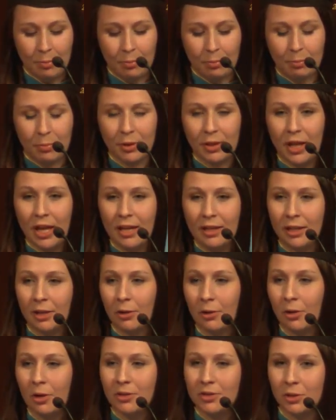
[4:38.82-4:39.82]
But then
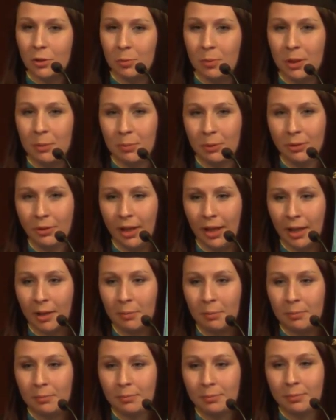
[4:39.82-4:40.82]
there are also people
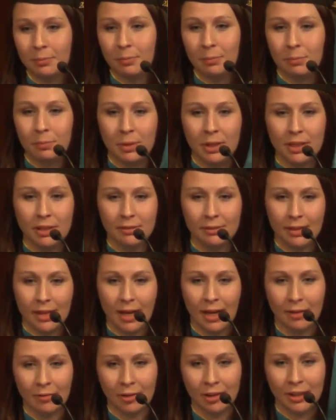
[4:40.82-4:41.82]
like Pete
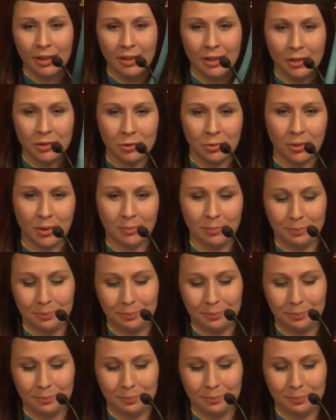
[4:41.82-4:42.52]
Haviland Edua.